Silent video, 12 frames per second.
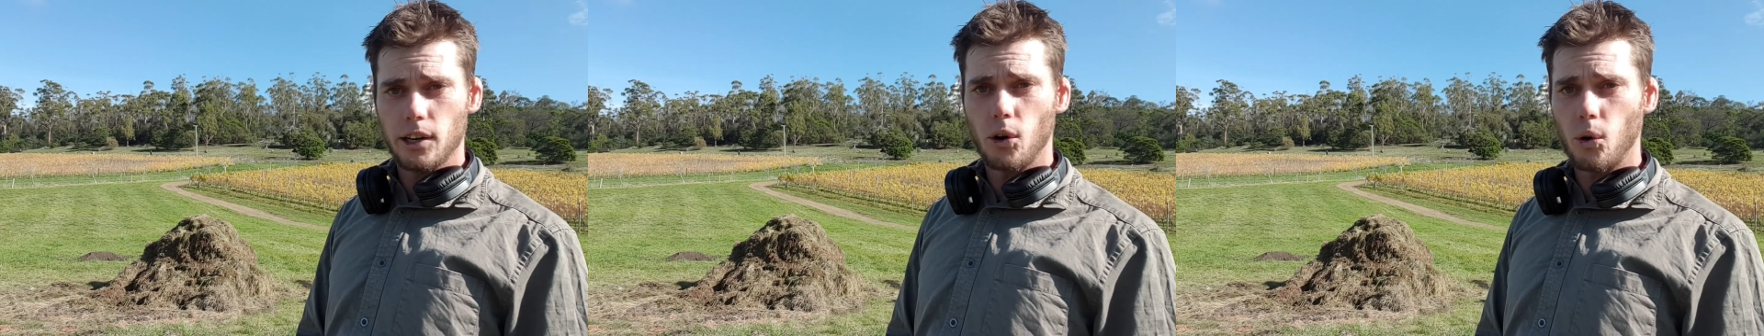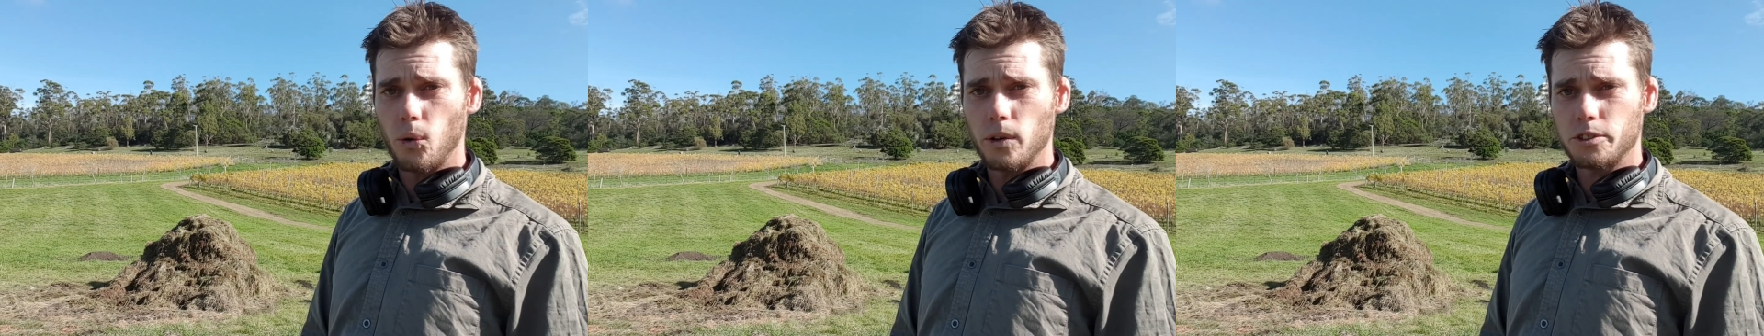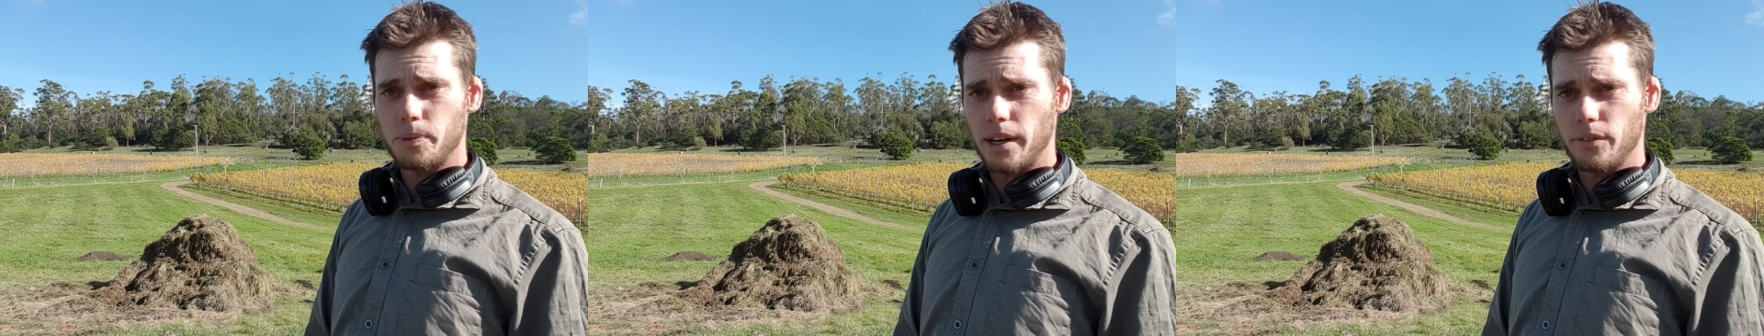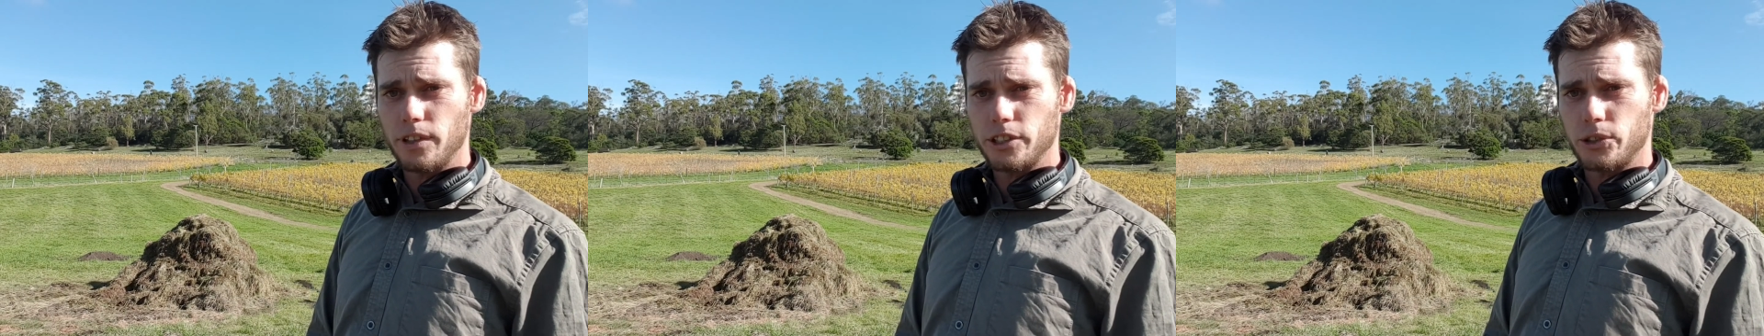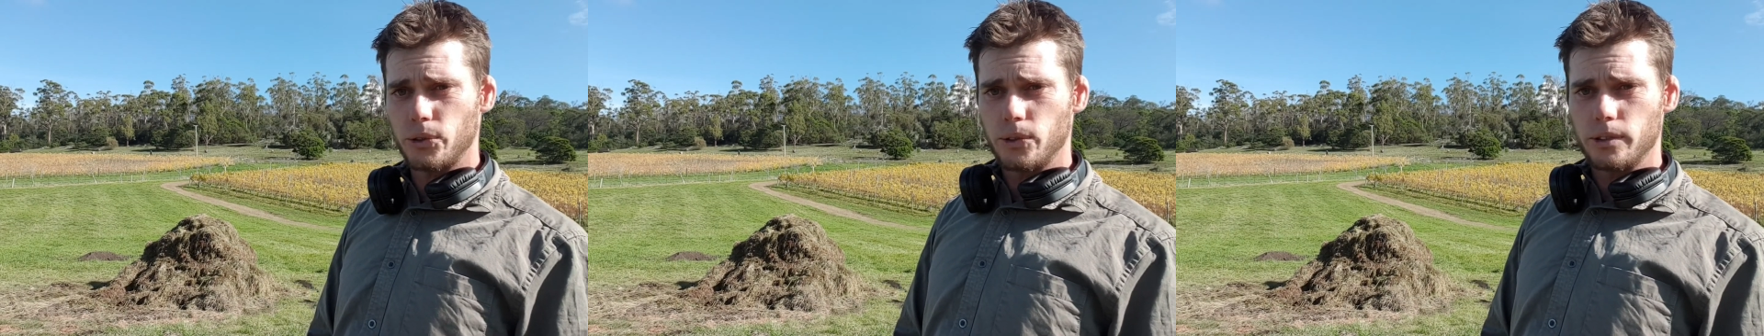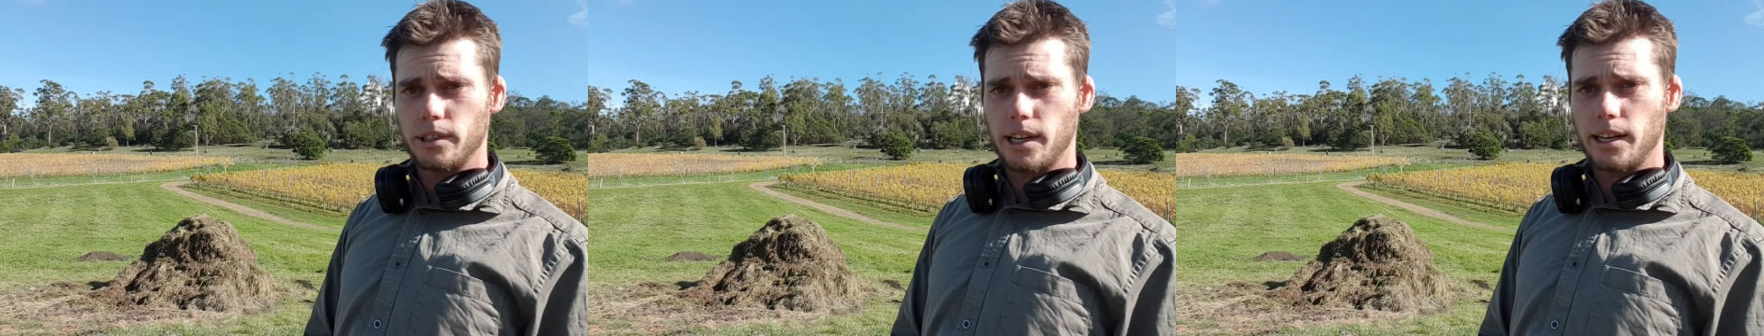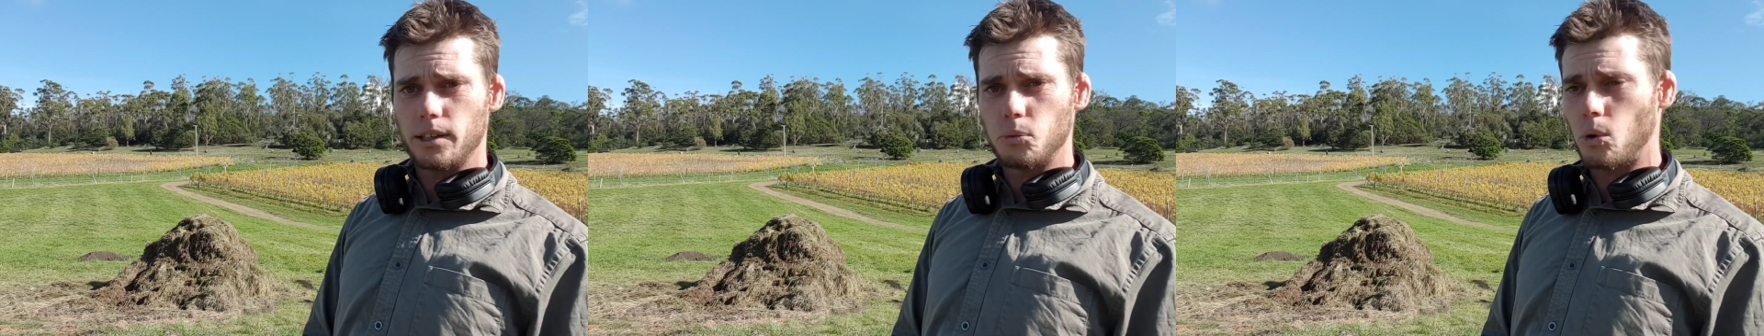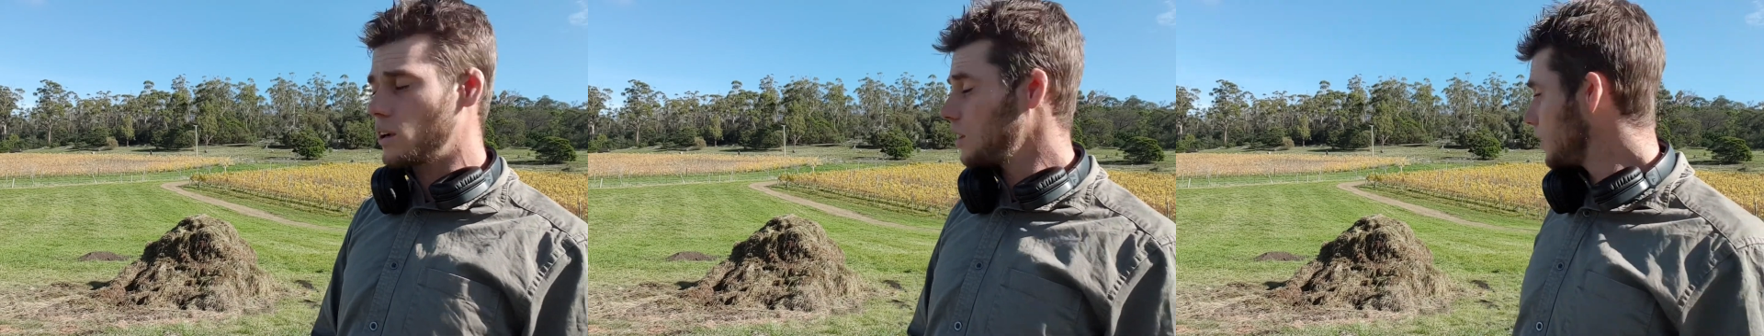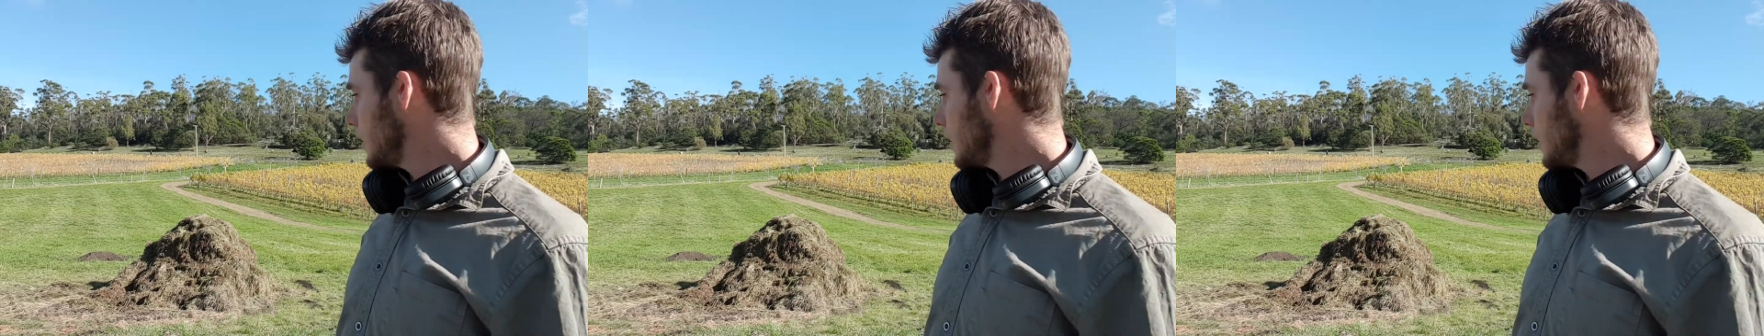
all it's beneficial, and why let